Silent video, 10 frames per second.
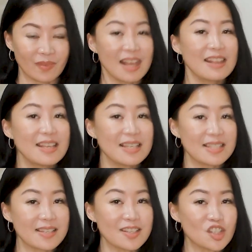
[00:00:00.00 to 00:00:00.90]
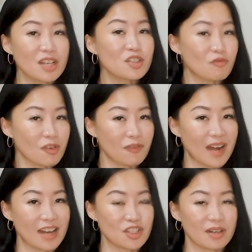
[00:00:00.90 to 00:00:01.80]
This isn't just
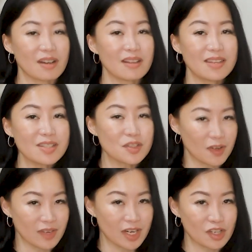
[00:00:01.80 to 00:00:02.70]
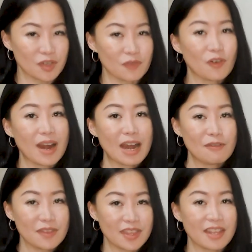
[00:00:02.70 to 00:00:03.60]
reflection, this is foundation for
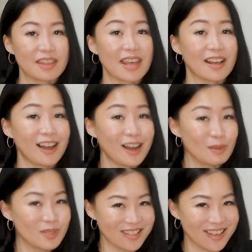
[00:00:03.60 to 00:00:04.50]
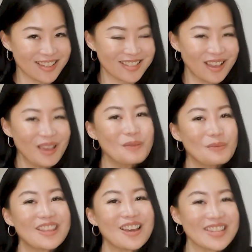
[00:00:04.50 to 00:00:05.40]
everything that comes next.
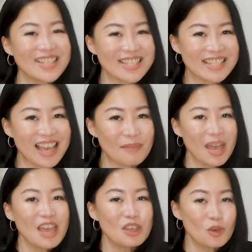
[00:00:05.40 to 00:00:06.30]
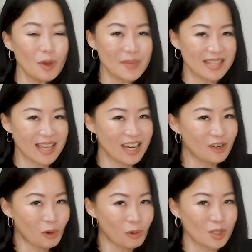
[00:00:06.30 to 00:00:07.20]
Without this step, you will be setting
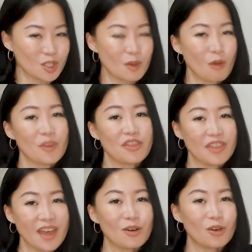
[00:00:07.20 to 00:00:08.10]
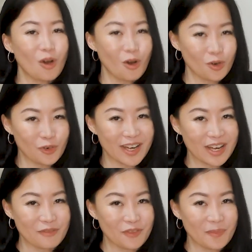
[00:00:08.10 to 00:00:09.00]
goals without concrete
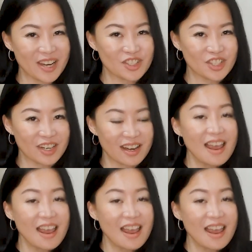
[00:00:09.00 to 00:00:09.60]
information.